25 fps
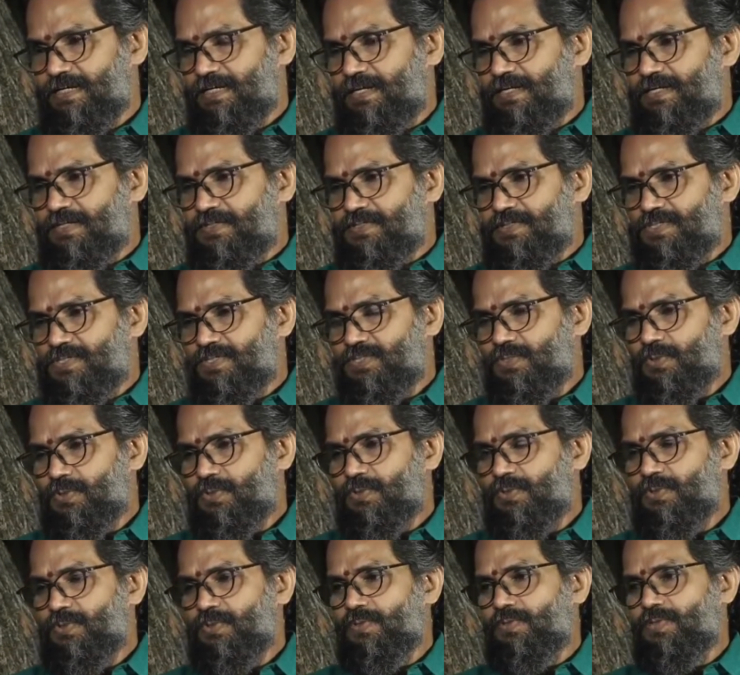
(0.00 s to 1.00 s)

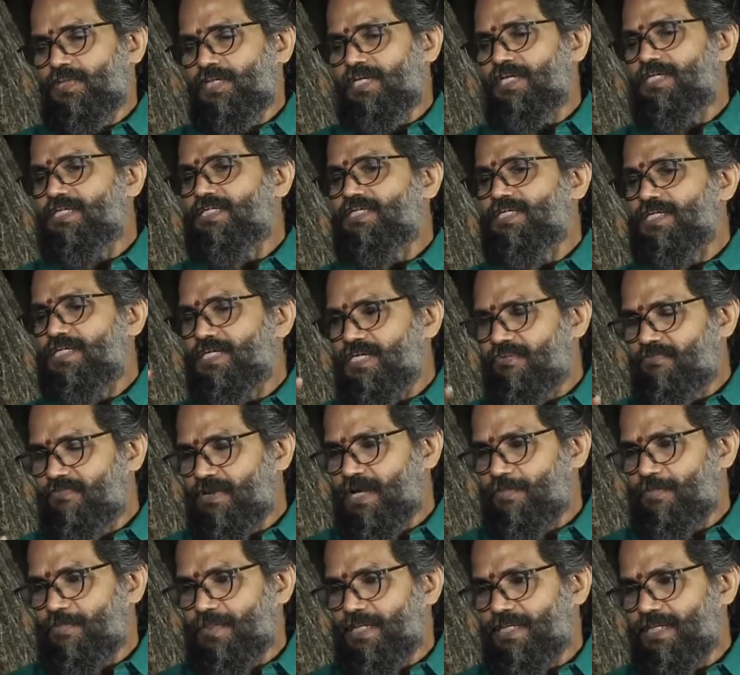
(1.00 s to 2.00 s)
So it is a
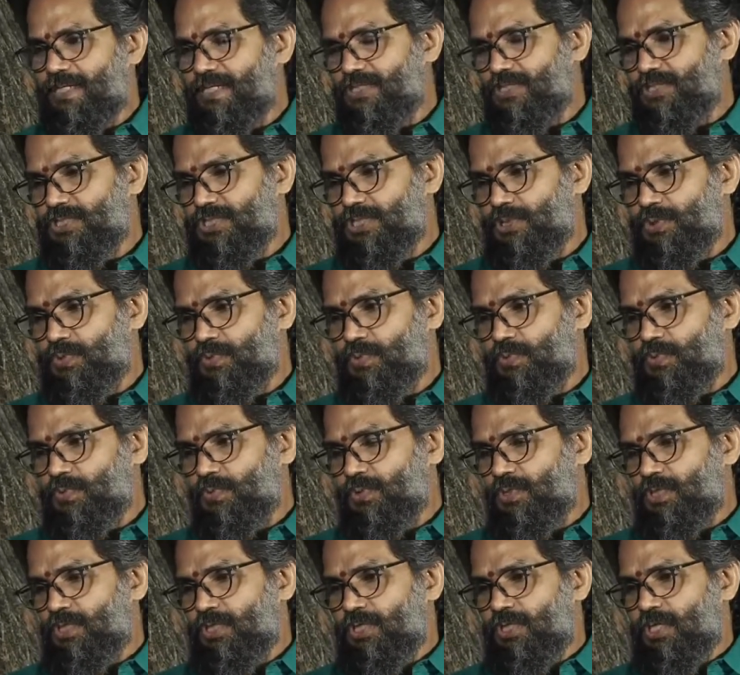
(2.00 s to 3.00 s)
developmental issue,
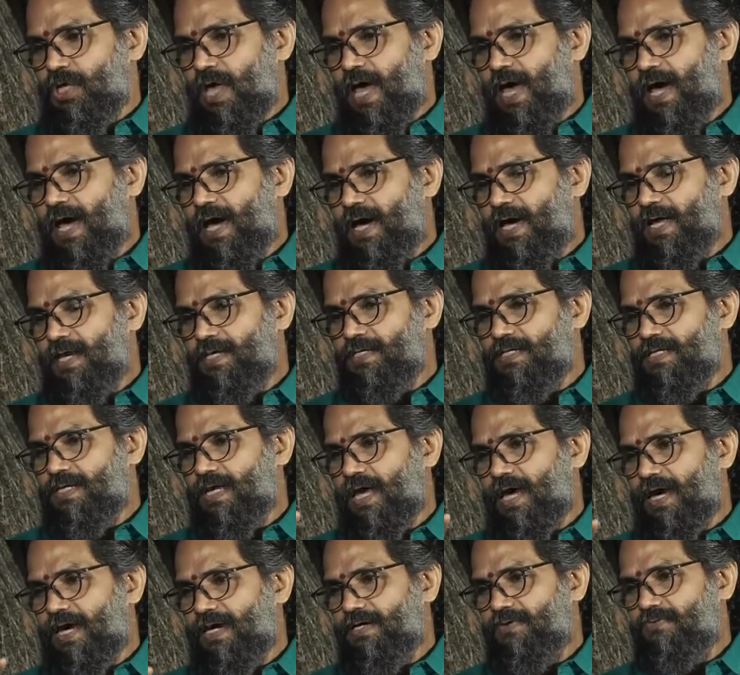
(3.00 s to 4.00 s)
and
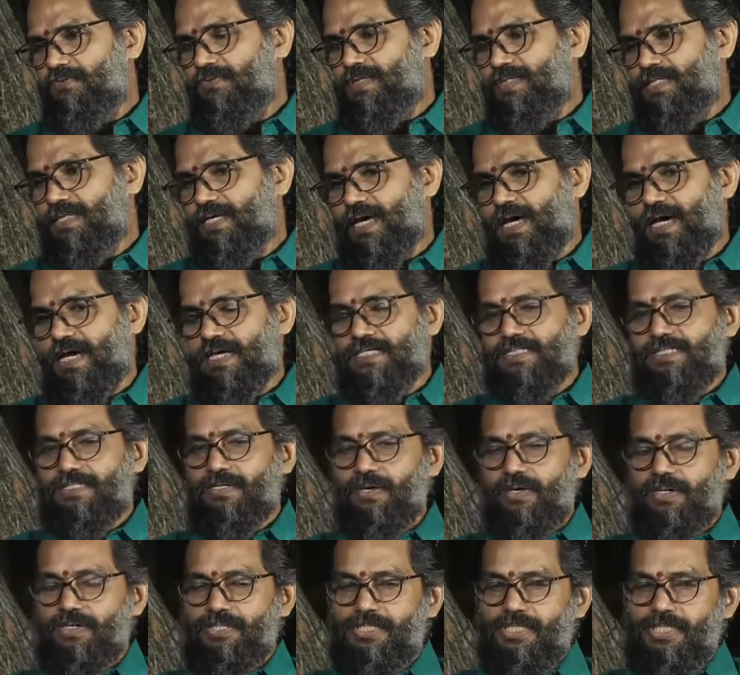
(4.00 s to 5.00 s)
Ayurveda has
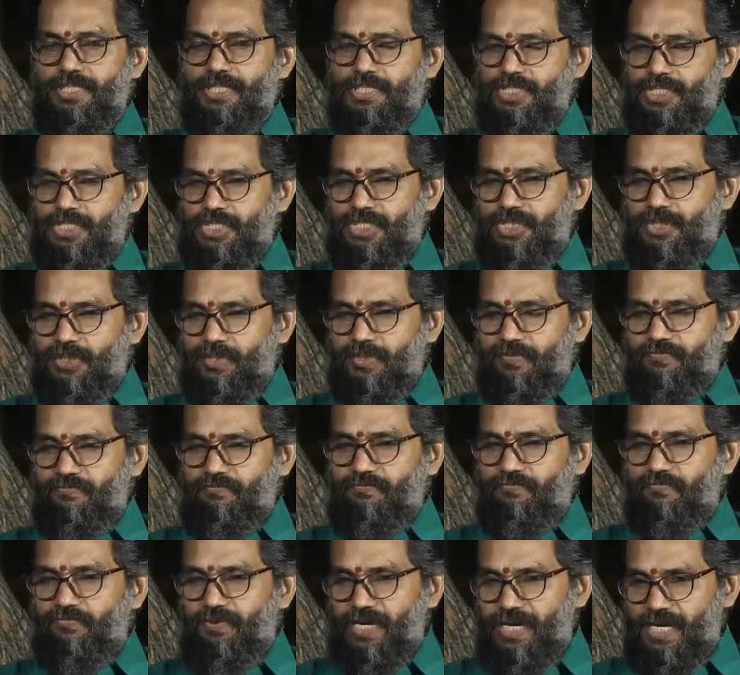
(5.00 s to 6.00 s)
got its
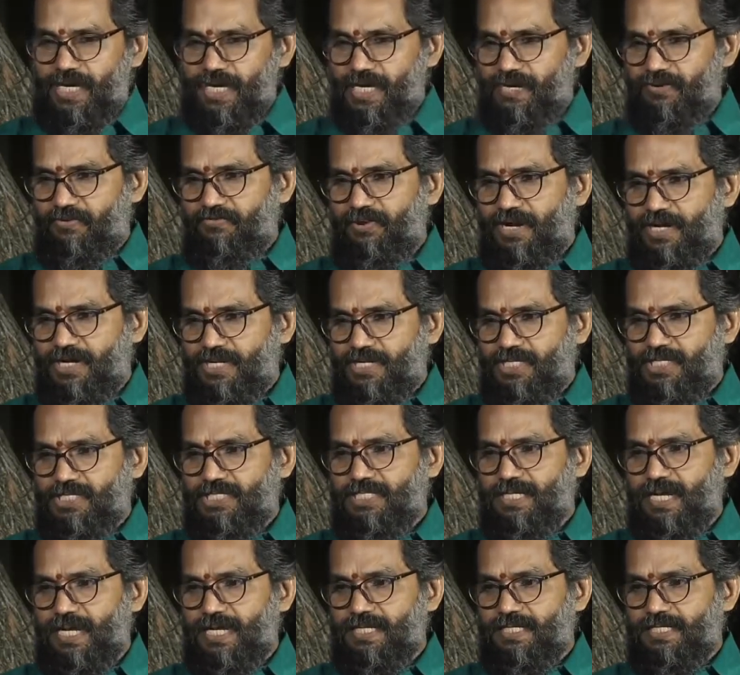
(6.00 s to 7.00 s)
own way of
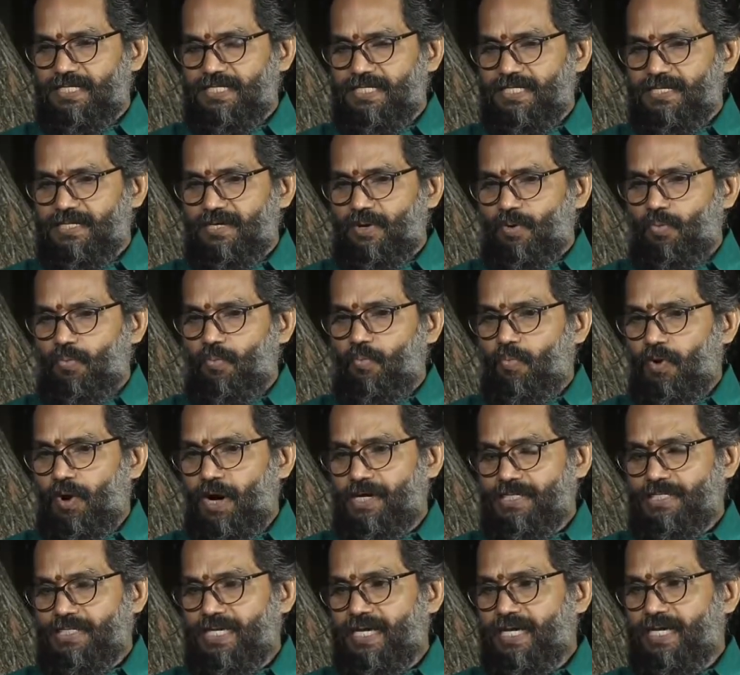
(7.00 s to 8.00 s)
understanding what
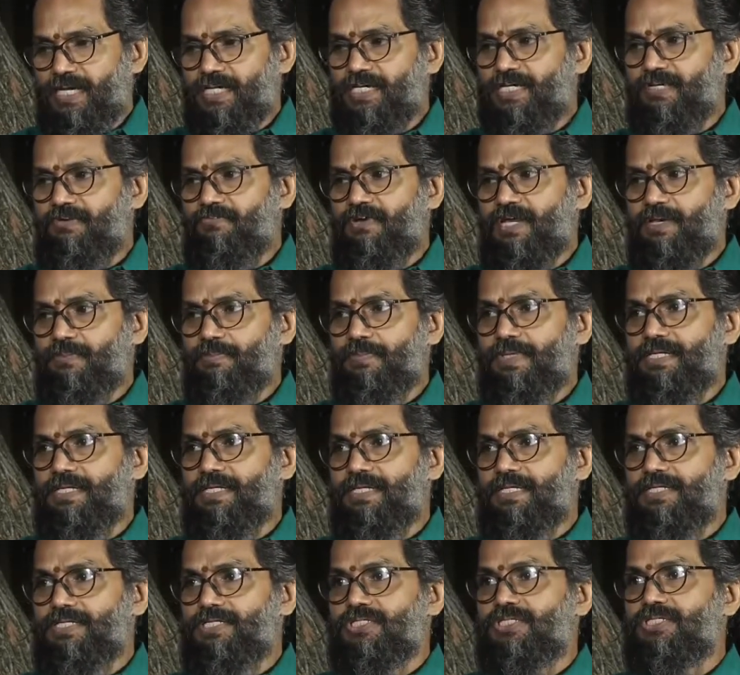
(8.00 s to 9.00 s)
a developmental
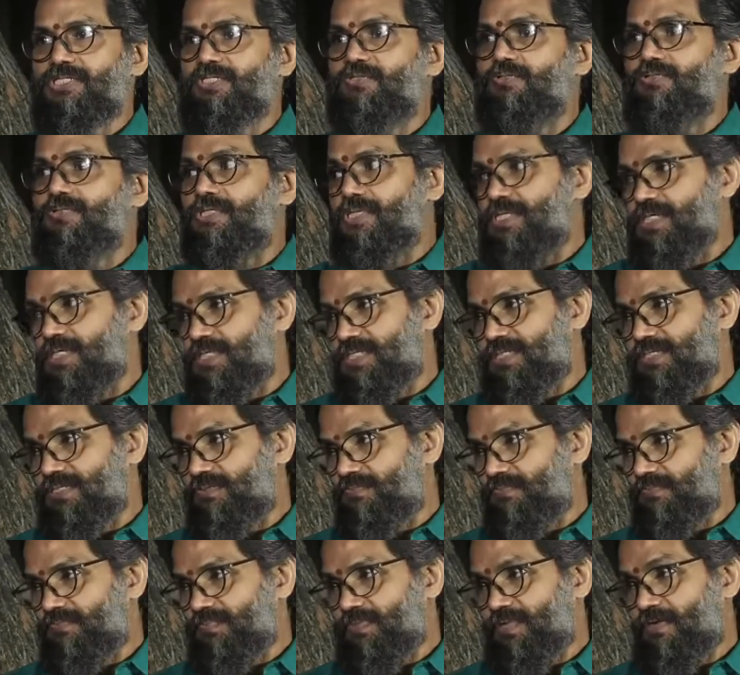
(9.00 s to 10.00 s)
issue is,
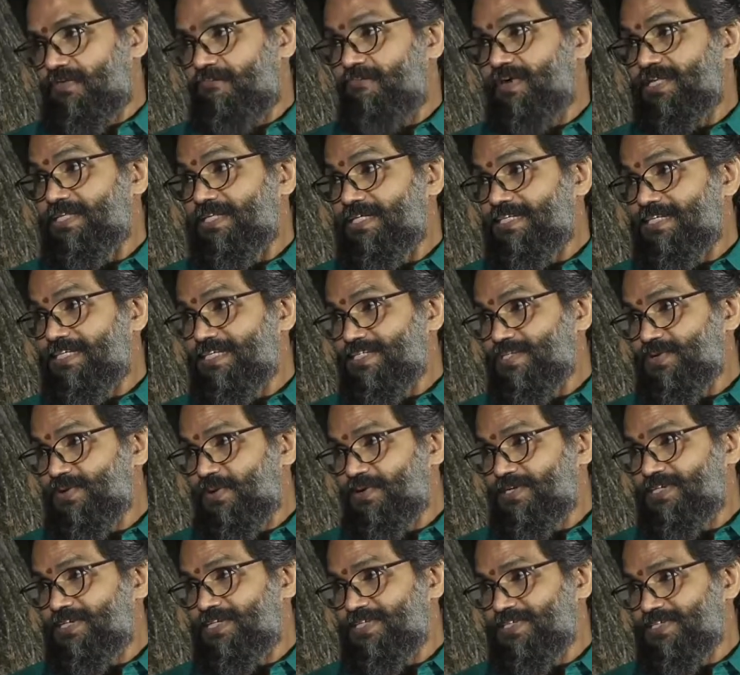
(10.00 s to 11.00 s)
whether it is
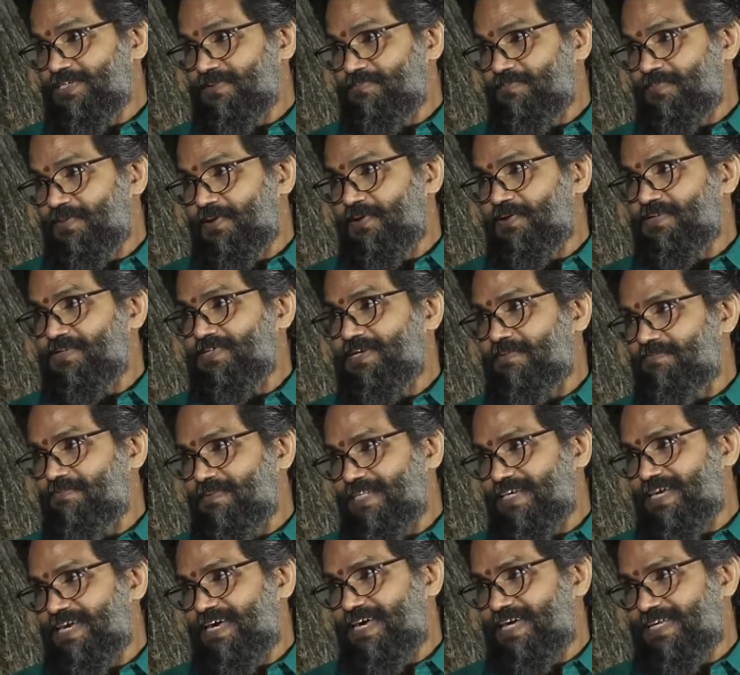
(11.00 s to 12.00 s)
autism or
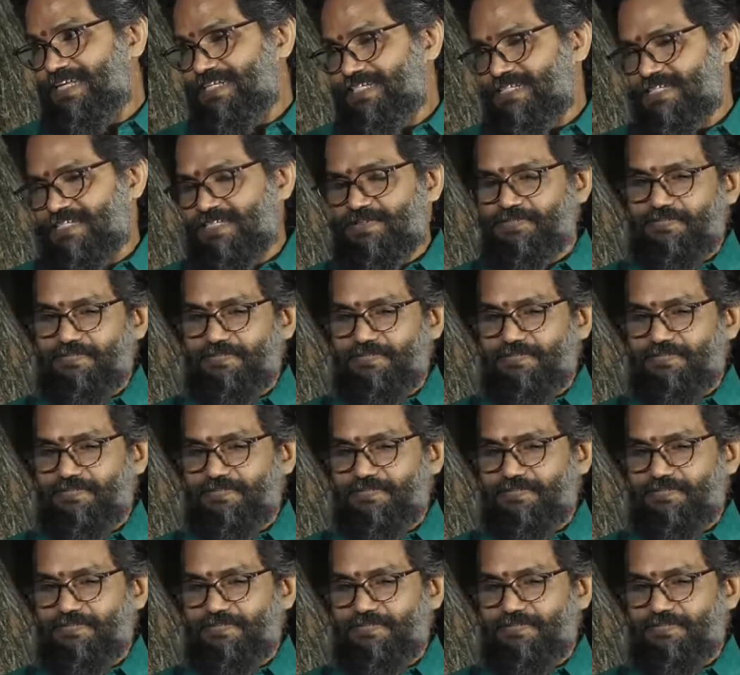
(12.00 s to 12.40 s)
something else.